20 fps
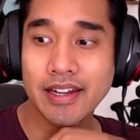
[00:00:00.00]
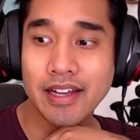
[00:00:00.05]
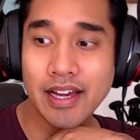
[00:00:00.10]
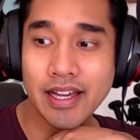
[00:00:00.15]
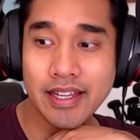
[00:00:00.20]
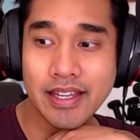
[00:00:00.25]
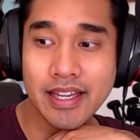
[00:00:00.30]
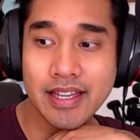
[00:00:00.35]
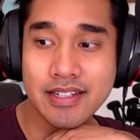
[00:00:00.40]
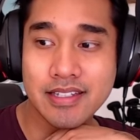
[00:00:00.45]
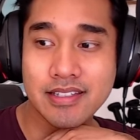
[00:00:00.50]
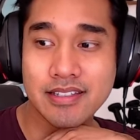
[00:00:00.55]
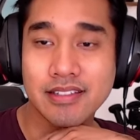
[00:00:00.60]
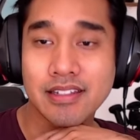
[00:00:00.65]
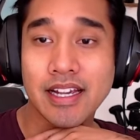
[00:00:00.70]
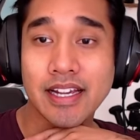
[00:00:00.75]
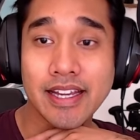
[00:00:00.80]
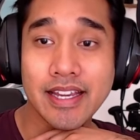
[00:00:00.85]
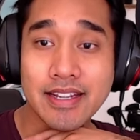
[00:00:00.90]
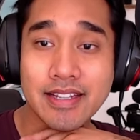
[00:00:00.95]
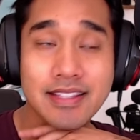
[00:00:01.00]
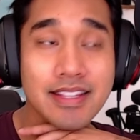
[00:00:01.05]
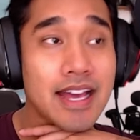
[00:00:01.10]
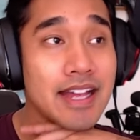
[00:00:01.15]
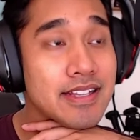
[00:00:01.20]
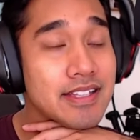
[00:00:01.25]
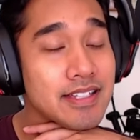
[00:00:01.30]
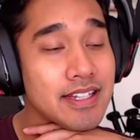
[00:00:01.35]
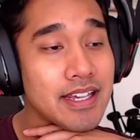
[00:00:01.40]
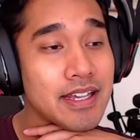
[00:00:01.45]
I guess
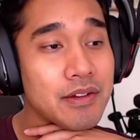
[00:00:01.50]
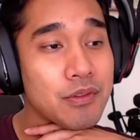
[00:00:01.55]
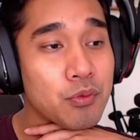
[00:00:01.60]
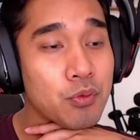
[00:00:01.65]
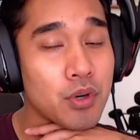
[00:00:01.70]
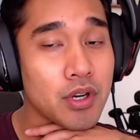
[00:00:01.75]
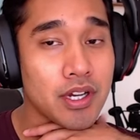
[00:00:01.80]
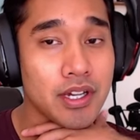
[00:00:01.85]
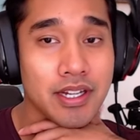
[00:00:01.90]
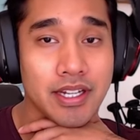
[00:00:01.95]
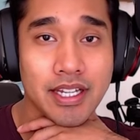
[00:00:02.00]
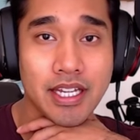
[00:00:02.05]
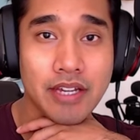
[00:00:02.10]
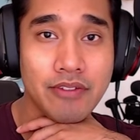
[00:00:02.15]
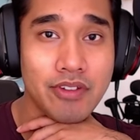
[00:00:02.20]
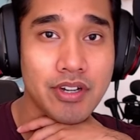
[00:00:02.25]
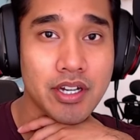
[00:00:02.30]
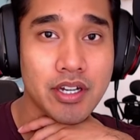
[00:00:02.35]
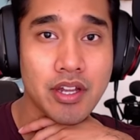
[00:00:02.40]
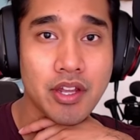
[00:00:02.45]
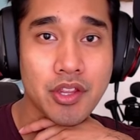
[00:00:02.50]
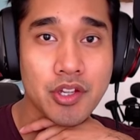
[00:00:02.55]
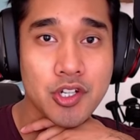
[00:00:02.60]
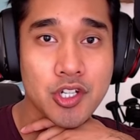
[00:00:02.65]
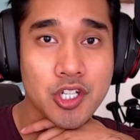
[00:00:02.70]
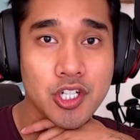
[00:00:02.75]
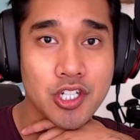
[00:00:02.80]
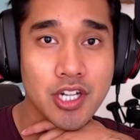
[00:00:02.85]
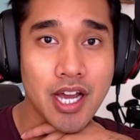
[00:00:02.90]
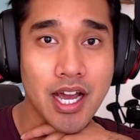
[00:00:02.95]
that's it. We're gonna give it another
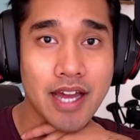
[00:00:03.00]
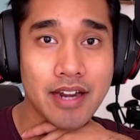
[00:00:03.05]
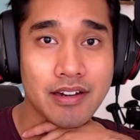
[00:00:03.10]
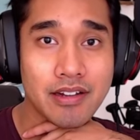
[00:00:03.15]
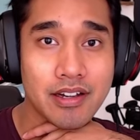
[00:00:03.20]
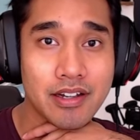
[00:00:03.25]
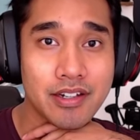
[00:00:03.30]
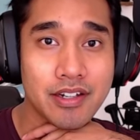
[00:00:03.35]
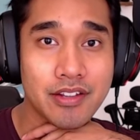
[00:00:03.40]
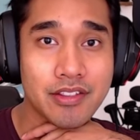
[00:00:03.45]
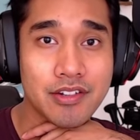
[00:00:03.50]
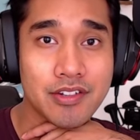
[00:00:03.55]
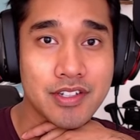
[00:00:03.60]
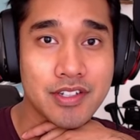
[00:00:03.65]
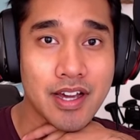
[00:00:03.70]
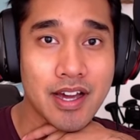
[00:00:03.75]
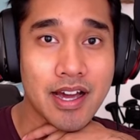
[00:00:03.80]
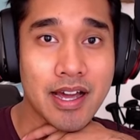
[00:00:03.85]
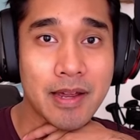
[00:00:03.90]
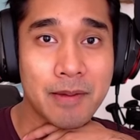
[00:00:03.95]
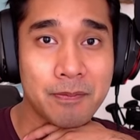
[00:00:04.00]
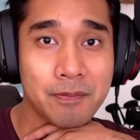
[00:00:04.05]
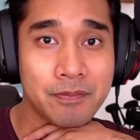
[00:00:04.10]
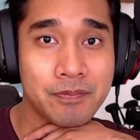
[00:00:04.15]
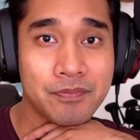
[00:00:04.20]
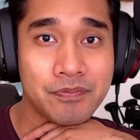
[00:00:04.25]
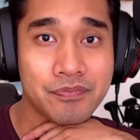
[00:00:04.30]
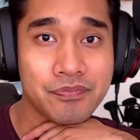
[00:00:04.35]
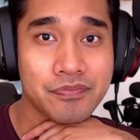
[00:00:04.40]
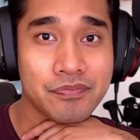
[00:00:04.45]
shot another time.
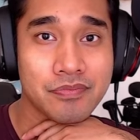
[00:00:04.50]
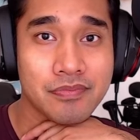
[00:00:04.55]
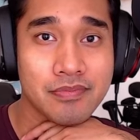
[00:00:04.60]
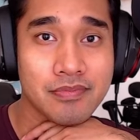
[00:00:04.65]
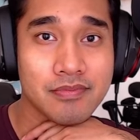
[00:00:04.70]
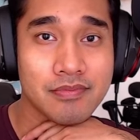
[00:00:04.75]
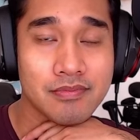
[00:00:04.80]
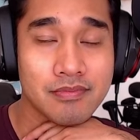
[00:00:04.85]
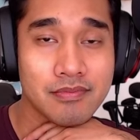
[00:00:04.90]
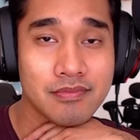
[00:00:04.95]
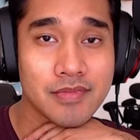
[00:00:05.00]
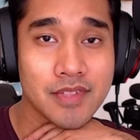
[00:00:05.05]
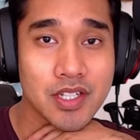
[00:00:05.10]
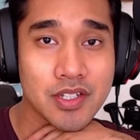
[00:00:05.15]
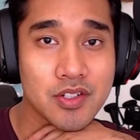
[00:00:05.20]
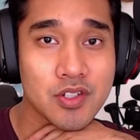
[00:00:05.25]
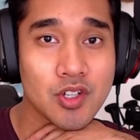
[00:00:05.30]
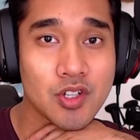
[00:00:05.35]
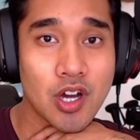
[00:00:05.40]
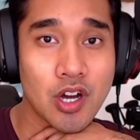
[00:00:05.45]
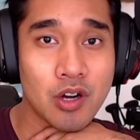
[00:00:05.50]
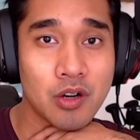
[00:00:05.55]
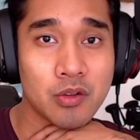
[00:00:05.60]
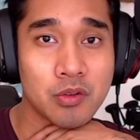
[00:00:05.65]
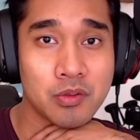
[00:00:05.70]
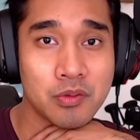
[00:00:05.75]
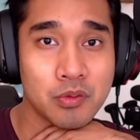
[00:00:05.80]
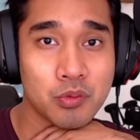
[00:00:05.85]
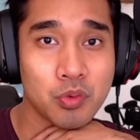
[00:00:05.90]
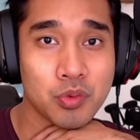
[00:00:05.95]
So,
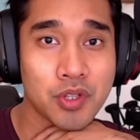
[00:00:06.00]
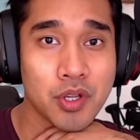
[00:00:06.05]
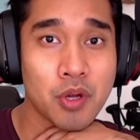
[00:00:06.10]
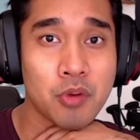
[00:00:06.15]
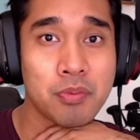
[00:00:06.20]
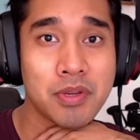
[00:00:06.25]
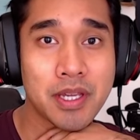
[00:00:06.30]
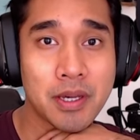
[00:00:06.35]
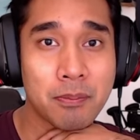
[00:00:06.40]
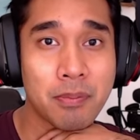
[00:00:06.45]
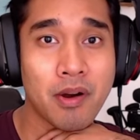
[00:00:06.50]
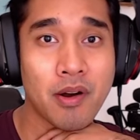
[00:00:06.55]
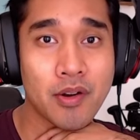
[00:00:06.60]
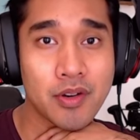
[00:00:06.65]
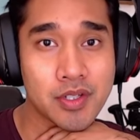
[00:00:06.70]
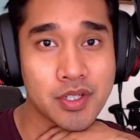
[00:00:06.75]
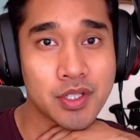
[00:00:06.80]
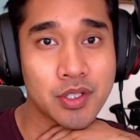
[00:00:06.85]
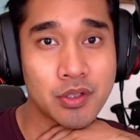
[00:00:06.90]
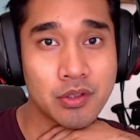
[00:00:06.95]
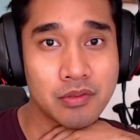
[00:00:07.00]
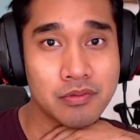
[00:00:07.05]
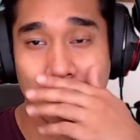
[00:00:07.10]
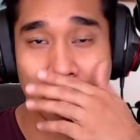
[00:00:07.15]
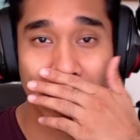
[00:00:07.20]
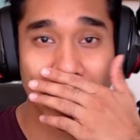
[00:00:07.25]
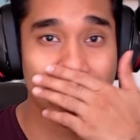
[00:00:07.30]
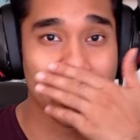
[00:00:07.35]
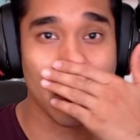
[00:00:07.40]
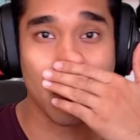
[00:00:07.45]
there'll be a part 2.
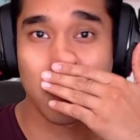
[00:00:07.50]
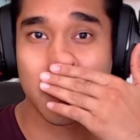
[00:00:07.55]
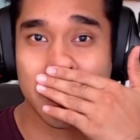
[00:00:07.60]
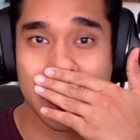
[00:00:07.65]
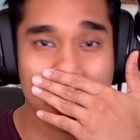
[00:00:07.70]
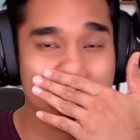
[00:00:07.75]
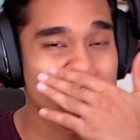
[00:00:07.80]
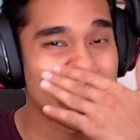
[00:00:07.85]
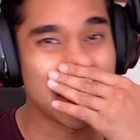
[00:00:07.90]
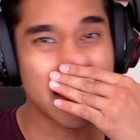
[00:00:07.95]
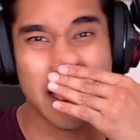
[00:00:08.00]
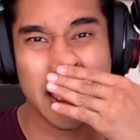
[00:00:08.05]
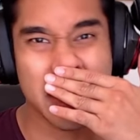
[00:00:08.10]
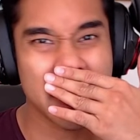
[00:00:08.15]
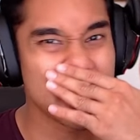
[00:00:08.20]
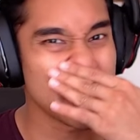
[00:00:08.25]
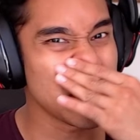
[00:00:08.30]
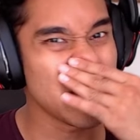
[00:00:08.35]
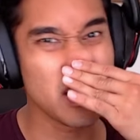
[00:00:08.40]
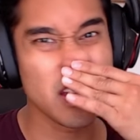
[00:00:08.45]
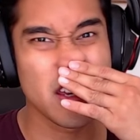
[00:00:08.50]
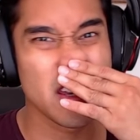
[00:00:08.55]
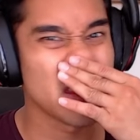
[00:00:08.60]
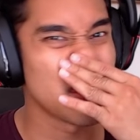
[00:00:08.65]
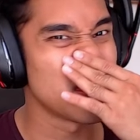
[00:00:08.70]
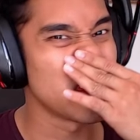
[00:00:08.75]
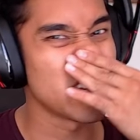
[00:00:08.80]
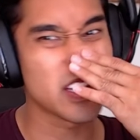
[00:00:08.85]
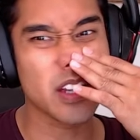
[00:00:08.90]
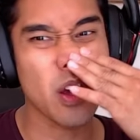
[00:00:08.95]
My nose has been itchy
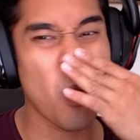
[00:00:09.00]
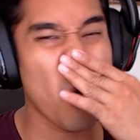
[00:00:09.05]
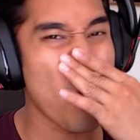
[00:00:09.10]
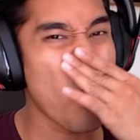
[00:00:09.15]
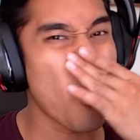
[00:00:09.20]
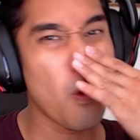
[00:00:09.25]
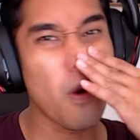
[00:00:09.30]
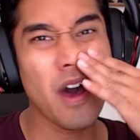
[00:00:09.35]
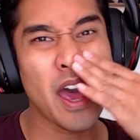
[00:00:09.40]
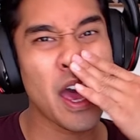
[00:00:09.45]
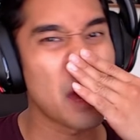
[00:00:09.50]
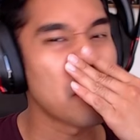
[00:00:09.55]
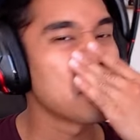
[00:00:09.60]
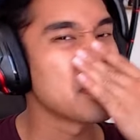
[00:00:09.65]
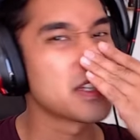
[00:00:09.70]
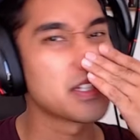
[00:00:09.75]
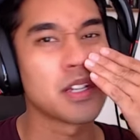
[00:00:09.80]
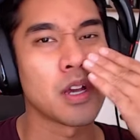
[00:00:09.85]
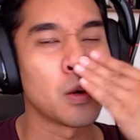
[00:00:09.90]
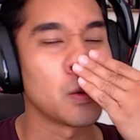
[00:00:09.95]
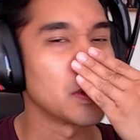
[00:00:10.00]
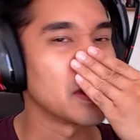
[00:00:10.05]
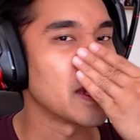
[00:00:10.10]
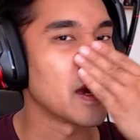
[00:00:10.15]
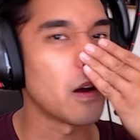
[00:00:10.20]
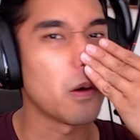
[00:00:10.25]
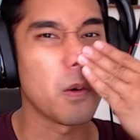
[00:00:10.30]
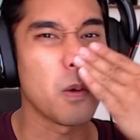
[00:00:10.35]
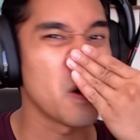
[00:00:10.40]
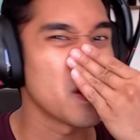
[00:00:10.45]
this whole episode,
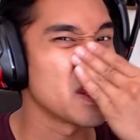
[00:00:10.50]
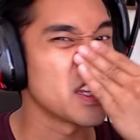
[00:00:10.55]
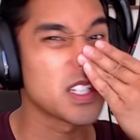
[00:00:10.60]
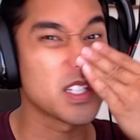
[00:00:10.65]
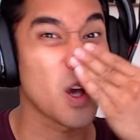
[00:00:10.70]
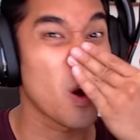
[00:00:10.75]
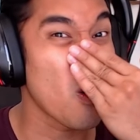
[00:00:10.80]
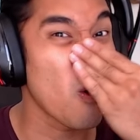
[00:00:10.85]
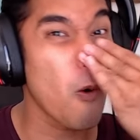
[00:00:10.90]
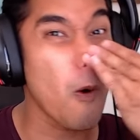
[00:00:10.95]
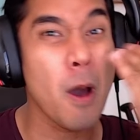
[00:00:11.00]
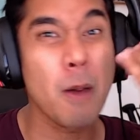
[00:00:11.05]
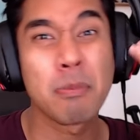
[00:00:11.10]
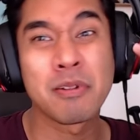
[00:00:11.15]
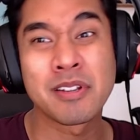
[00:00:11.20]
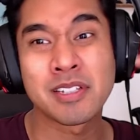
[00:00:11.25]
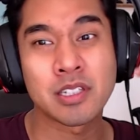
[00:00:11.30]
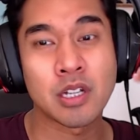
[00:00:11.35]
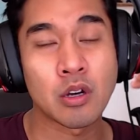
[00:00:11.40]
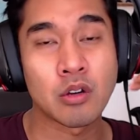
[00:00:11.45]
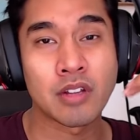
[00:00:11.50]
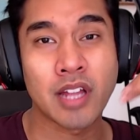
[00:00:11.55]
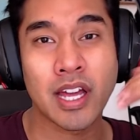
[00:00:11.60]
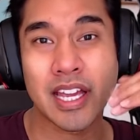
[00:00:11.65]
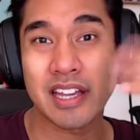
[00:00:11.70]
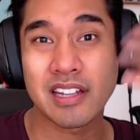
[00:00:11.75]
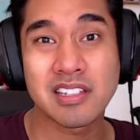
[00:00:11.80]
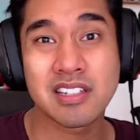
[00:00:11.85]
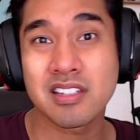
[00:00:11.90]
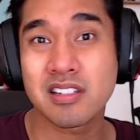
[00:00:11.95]
yo. This whole episode, like,
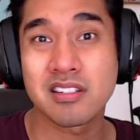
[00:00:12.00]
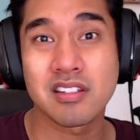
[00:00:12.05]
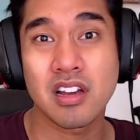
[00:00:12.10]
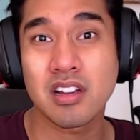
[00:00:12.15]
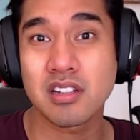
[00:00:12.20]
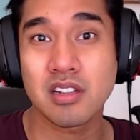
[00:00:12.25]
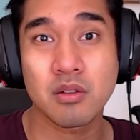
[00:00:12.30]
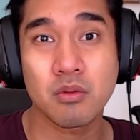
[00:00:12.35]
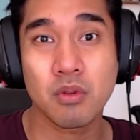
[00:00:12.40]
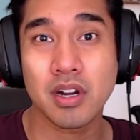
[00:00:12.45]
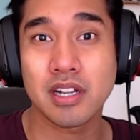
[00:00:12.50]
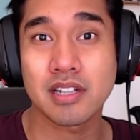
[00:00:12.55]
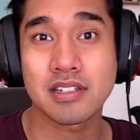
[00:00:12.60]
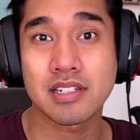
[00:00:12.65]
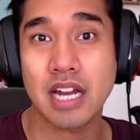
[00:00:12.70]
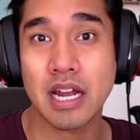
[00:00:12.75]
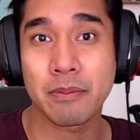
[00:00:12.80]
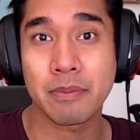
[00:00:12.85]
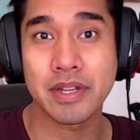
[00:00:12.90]
it just doesn't want to stop